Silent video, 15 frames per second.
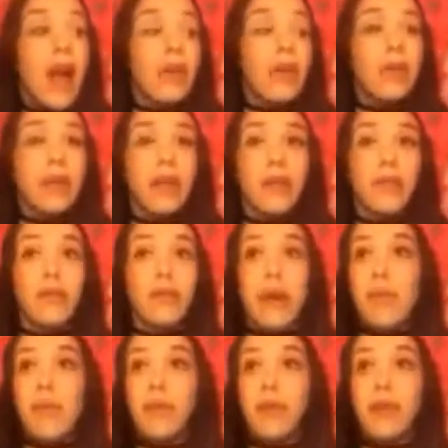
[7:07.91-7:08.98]
I really don't
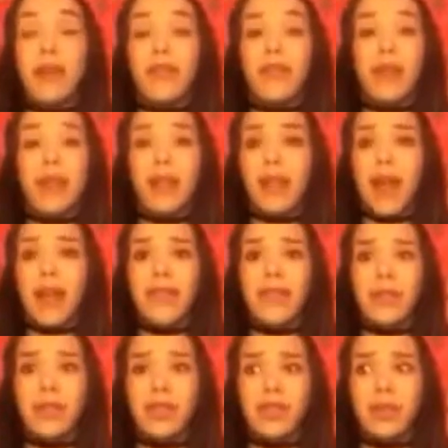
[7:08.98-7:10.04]
remember if we left,
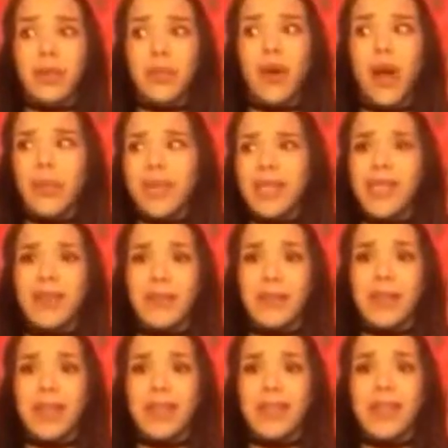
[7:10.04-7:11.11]
which we probably didn't
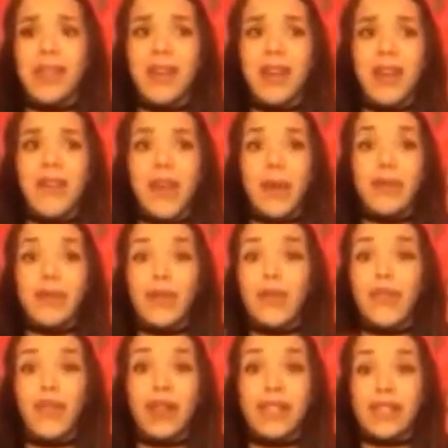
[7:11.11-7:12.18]
because that was our
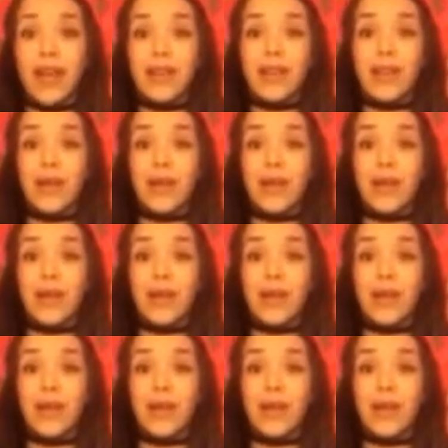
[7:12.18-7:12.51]
friend's house.